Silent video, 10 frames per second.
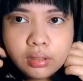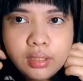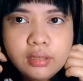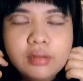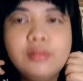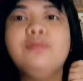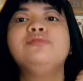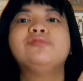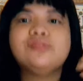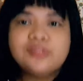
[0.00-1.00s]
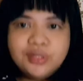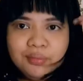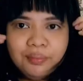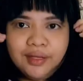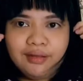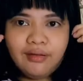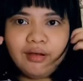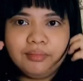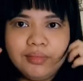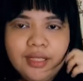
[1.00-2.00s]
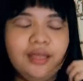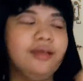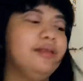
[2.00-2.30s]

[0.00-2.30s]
it looks stupid on me